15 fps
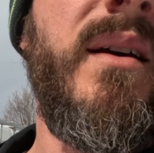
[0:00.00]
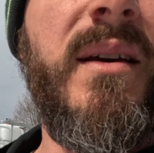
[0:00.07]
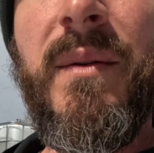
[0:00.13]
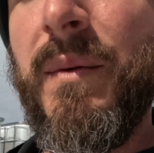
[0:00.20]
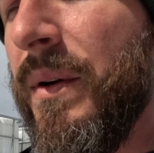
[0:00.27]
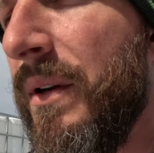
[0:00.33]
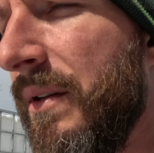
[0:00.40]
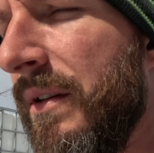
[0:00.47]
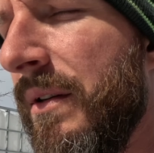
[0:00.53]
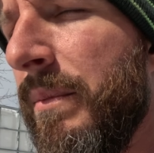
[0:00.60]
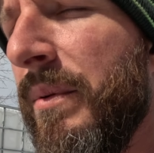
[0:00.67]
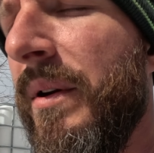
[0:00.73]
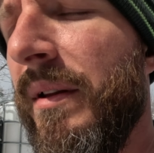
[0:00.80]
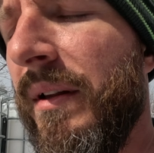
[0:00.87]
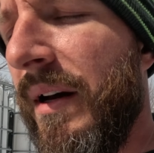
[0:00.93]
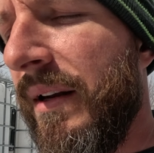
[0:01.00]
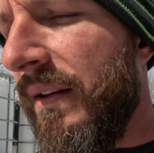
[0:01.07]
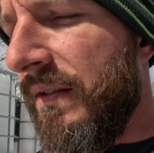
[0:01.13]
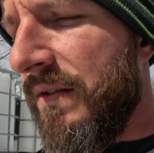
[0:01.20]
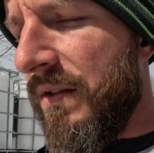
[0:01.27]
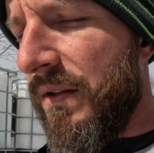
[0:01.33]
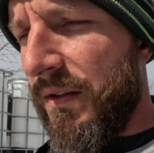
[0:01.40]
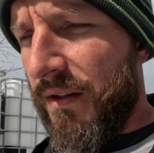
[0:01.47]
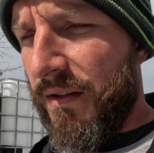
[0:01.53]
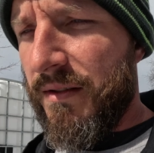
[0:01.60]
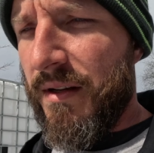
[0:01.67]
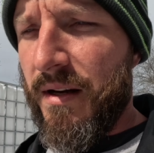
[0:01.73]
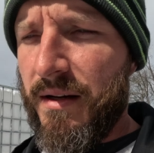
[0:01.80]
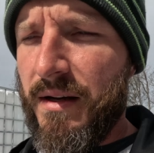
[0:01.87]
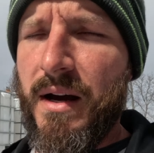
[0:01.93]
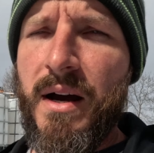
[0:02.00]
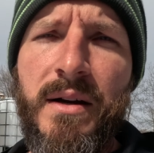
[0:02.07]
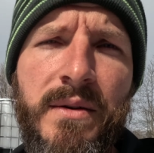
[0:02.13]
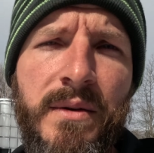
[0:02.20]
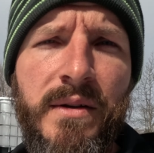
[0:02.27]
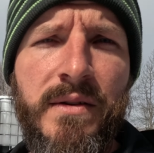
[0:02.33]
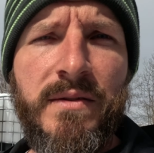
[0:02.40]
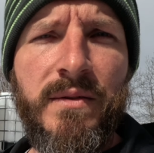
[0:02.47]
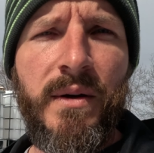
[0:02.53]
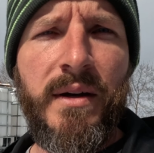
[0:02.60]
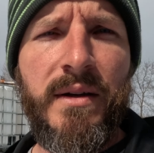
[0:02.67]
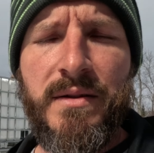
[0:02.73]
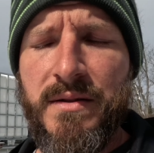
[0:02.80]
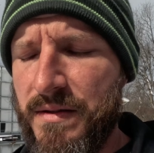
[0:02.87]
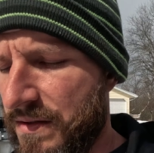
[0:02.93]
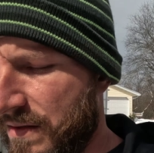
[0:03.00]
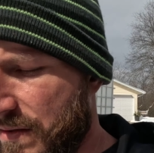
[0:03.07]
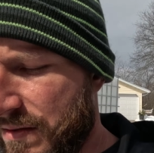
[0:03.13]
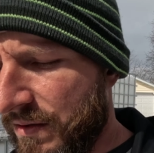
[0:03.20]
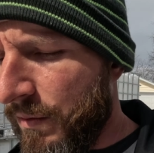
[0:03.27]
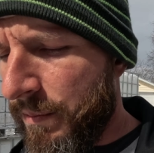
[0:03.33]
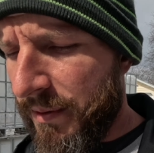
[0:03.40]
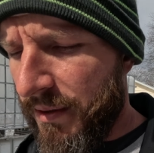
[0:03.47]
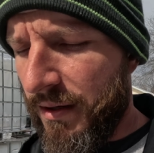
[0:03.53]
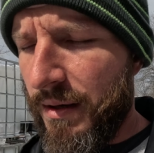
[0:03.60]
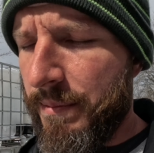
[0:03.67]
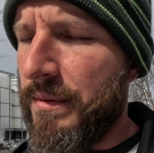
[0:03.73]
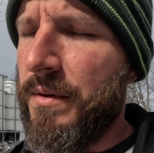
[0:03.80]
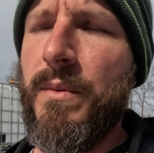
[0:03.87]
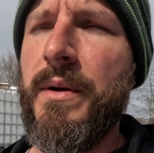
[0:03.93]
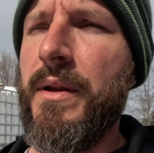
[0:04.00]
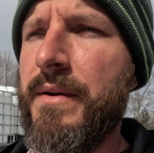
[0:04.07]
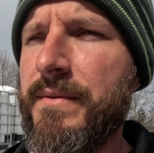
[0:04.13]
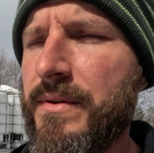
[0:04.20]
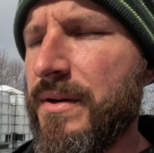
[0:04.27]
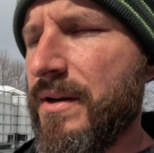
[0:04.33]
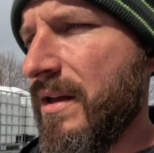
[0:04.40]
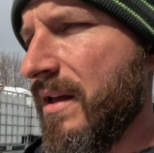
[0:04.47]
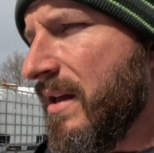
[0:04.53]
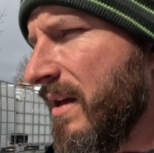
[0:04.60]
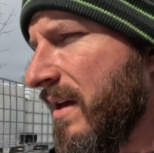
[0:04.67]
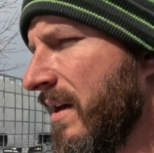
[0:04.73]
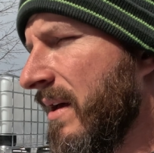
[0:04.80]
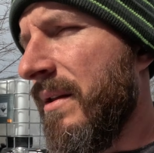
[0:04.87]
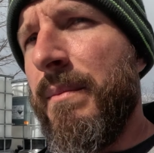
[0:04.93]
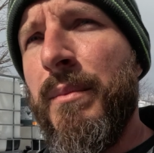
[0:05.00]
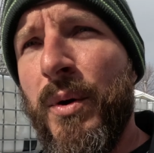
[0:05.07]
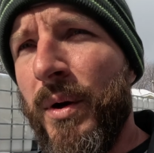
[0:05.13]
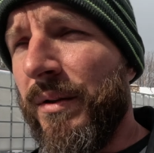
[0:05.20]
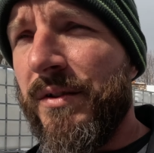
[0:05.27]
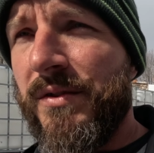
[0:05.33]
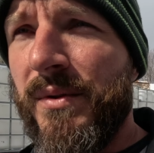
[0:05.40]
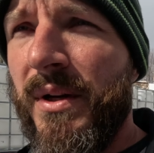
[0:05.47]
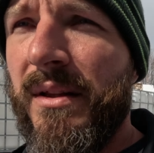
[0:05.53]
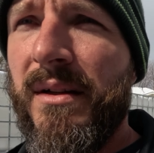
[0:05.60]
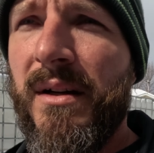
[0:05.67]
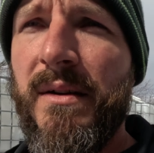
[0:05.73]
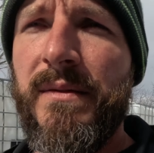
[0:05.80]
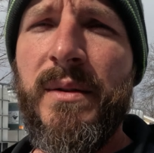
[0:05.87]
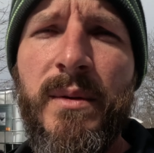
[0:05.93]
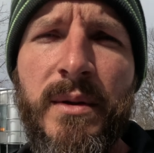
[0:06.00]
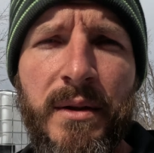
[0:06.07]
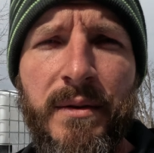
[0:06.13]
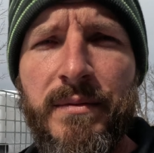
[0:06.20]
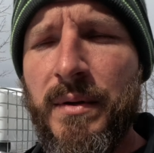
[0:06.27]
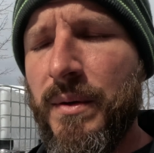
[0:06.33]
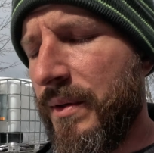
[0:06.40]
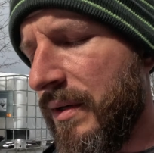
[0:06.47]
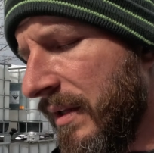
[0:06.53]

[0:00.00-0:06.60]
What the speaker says: get rid of the debris a lot easier because it's on concrete, so I can just scoop it up or whatever. Boiler's right there if I want to throw it